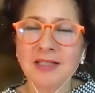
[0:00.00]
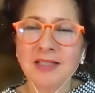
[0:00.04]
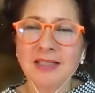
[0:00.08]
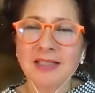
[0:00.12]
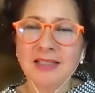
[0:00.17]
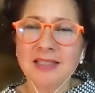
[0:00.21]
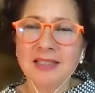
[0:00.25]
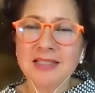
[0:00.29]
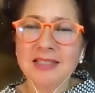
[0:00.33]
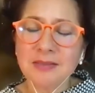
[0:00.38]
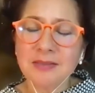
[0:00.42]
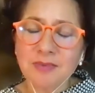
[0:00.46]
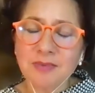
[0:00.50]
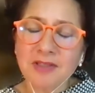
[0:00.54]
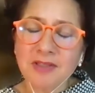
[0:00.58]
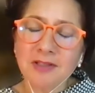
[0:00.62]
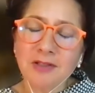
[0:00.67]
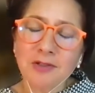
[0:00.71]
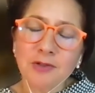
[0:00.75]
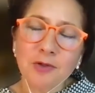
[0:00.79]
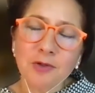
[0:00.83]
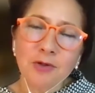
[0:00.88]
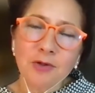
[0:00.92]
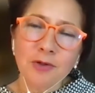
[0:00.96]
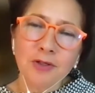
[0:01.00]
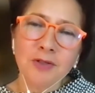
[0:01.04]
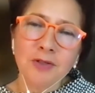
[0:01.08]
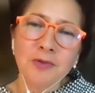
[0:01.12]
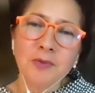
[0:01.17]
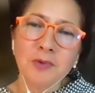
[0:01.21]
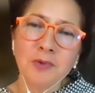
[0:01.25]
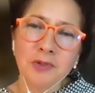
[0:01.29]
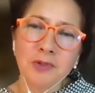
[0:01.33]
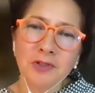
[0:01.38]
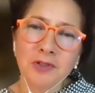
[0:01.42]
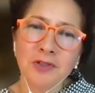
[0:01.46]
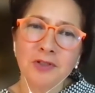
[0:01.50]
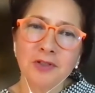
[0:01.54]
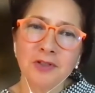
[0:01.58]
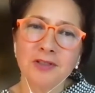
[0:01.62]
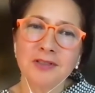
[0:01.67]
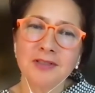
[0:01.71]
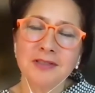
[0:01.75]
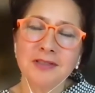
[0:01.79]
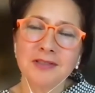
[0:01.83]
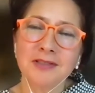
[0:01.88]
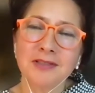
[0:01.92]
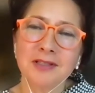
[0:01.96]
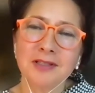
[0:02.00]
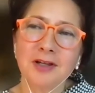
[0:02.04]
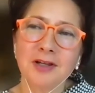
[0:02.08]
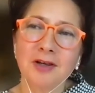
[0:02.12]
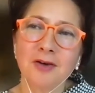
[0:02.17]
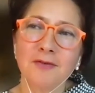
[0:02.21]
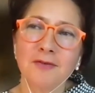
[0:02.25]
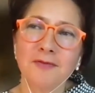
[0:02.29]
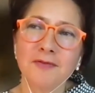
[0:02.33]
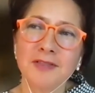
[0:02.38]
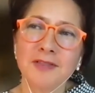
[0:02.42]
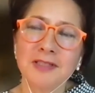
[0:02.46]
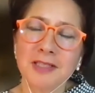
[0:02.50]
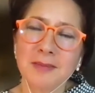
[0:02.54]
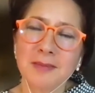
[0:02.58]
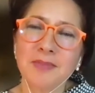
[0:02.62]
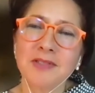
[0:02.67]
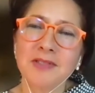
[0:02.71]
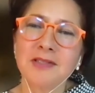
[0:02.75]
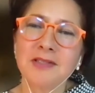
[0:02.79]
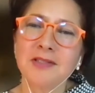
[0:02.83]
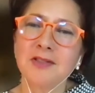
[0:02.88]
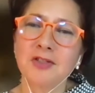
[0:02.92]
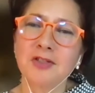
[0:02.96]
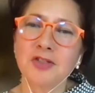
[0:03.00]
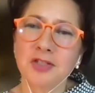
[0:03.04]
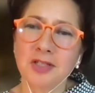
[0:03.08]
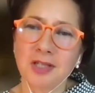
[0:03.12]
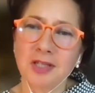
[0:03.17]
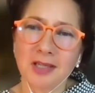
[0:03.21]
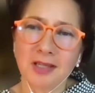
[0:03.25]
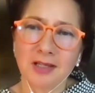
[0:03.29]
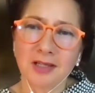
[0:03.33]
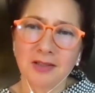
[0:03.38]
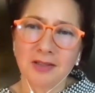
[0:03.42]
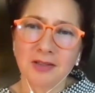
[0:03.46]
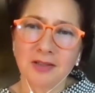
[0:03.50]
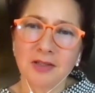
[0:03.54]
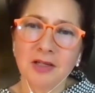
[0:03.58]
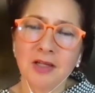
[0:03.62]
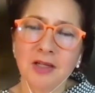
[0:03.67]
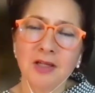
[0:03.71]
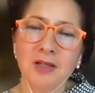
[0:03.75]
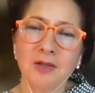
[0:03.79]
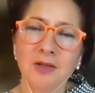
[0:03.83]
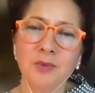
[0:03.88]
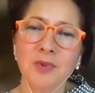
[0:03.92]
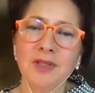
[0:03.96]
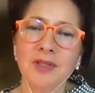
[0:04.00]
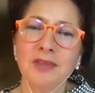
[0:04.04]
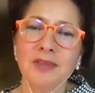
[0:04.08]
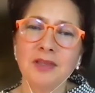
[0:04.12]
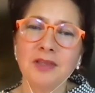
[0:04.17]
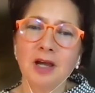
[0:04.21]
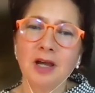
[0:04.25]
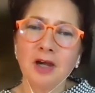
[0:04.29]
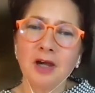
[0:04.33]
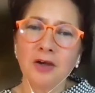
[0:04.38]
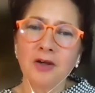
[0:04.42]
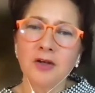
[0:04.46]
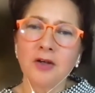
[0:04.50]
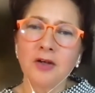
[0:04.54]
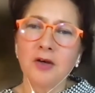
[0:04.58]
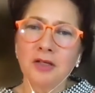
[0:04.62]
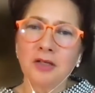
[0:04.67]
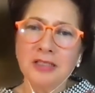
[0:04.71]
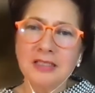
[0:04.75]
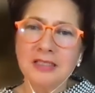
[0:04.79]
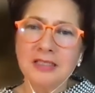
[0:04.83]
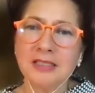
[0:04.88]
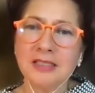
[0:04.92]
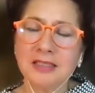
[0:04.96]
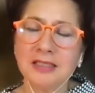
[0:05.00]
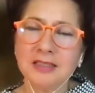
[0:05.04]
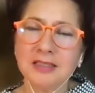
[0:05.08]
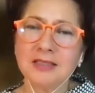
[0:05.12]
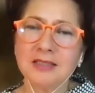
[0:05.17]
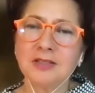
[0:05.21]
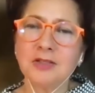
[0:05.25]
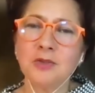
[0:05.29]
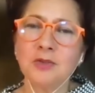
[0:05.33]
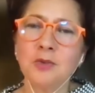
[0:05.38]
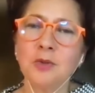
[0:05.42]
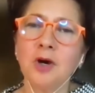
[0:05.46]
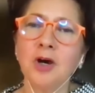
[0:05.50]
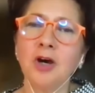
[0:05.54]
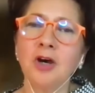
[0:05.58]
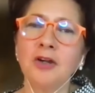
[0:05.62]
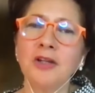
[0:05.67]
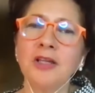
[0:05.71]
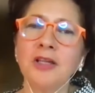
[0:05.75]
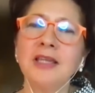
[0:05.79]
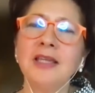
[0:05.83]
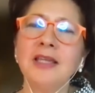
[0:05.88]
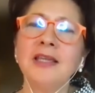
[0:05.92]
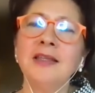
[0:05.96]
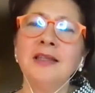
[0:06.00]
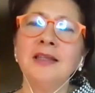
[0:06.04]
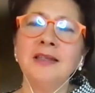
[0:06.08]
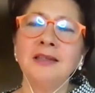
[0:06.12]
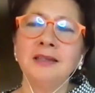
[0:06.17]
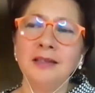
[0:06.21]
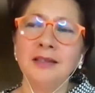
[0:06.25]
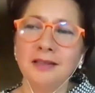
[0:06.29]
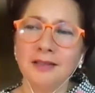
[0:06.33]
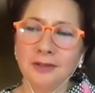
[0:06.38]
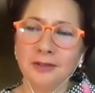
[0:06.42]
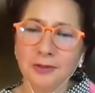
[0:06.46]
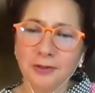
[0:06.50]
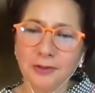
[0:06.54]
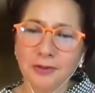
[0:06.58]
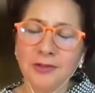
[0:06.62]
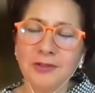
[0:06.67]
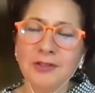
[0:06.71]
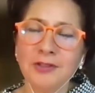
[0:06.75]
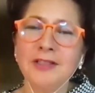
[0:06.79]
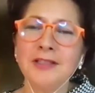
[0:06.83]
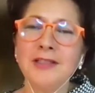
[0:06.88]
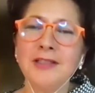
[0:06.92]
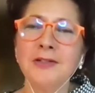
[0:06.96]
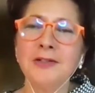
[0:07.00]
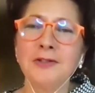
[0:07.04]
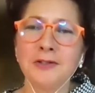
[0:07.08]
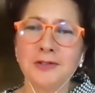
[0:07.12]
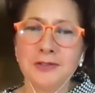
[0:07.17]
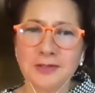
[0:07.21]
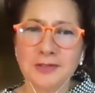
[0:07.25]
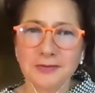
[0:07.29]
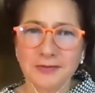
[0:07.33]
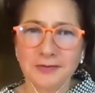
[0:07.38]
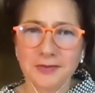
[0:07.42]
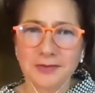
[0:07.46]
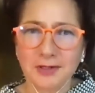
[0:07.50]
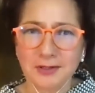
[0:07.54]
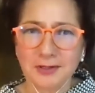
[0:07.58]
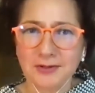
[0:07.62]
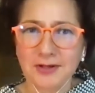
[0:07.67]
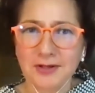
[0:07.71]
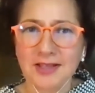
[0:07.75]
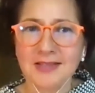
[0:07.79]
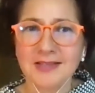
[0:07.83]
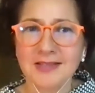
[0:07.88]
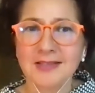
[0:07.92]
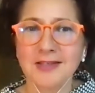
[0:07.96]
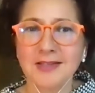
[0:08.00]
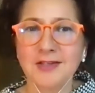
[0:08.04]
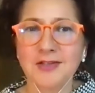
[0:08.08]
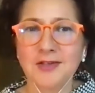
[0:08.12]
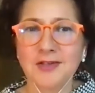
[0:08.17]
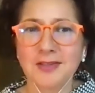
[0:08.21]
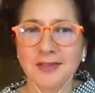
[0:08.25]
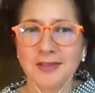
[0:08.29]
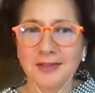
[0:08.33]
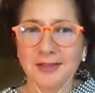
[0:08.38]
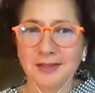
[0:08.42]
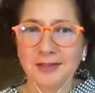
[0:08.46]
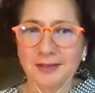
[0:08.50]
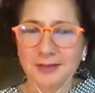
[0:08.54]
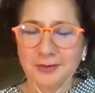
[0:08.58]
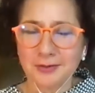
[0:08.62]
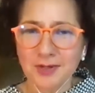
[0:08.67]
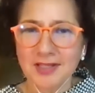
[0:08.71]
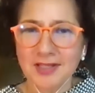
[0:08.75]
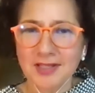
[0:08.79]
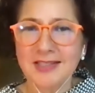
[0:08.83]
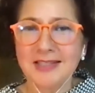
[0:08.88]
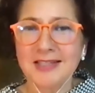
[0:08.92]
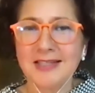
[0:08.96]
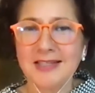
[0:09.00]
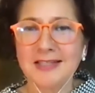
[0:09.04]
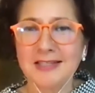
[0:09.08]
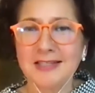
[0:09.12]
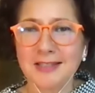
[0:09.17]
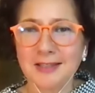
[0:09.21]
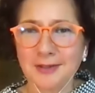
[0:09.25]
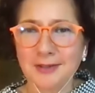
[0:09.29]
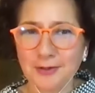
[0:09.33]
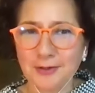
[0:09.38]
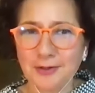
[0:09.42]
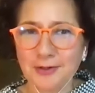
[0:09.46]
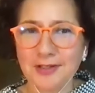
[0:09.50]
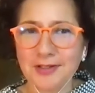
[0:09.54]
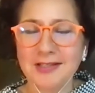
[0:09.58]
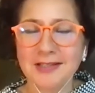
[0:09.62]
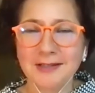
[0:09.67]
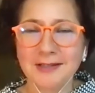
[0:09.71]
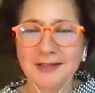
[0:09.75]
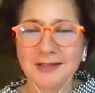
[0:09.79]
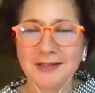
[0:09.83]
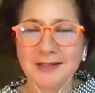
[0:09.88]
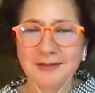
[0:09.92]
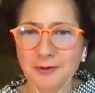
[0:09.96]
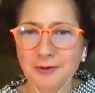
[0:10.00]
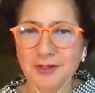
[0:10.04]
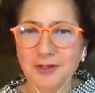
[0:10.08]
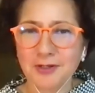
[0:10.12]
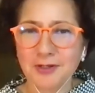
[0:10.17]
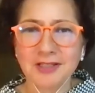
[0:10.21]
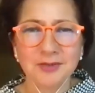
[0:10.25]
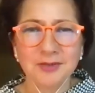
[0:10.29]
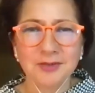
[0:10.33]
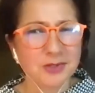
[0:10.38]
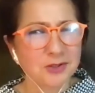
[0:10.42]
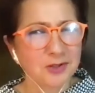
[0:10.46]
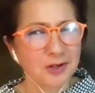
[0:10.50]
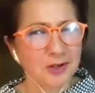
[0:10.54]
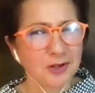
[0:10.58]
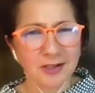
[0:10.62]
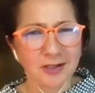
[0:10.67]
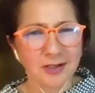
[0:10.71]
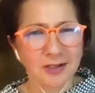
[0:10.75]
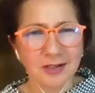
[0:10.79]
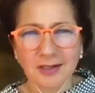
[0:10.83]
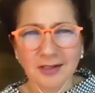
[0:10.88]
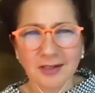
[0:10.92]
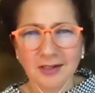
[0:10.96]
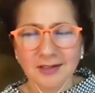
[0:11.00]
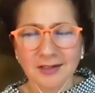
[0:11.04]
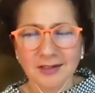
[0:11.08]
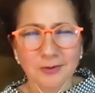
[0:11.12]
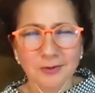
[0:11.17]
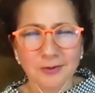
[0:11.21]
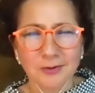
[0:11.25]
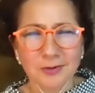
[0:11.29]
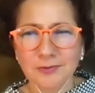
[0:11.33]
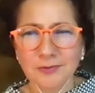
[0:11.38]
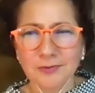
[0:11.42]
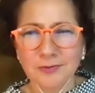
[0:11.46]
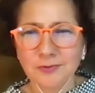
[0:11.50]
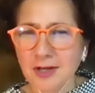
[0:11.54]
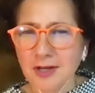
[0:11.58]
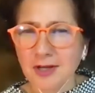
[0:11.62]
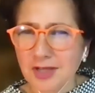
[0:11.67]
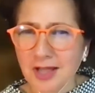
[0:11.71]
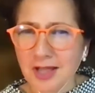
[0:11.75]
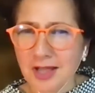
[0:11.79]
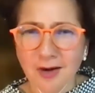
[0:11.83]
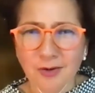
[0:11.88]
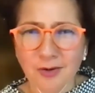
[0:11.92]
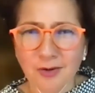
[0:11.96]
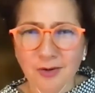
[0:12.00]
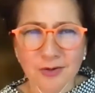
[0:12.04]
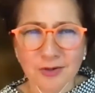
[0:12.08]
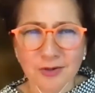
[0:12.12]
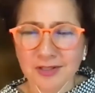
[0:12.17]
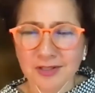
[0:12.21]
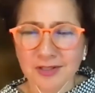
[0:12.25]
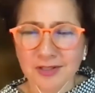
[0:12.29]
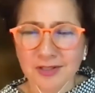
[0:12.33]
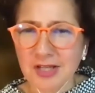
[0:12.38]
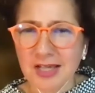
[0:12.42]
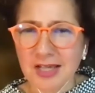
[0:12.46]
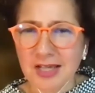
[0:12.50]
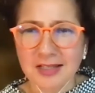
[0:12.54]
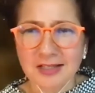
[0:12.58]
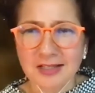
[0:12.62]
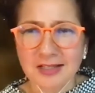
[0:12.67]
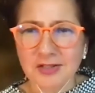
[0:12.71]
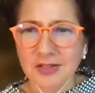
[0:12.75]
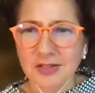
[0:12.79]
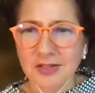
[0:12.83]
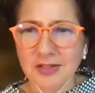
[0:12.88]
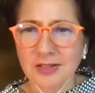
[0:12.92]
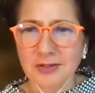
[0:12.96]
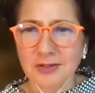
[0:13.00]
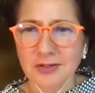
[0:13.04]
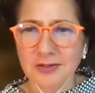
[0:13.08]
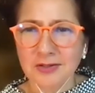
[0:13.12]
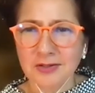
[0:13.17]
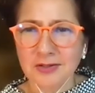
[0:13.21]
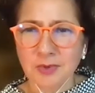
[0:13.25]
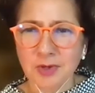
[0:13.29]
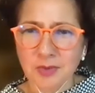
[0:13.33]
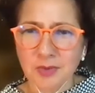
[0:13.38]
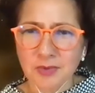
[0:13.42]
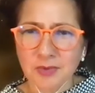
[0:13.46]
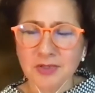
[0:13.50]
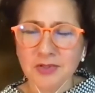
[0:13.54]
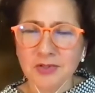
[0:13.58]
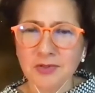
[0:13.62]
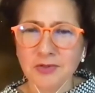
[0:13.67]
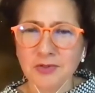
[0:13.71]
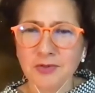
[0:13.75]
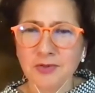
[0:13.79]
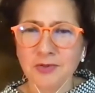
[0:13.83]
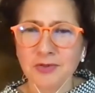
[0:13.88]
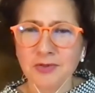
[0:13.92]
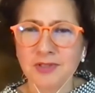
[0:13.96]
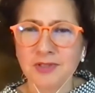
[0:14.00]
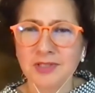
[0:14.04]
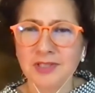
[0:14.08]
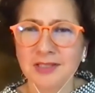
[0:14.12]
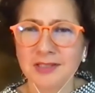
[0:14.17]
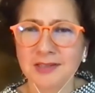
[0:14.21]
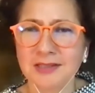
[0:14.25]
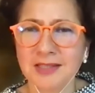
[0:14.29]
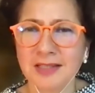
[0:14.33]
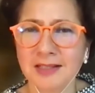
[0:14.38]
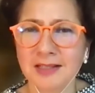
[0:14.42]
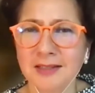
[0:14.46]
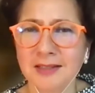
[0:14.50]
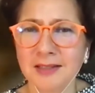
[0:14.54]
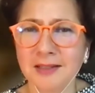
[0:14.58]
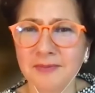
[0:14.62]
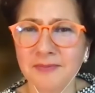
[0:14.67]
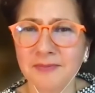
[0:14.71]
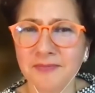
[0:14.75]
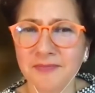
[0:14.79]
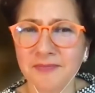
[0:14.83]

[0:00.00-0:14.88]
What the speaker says: Elizabeth, your words of tips to share with our audience who are in the early years of their transition, the 20s and 30s and 40s, which are those rush hour and challenging years, what would you tell them?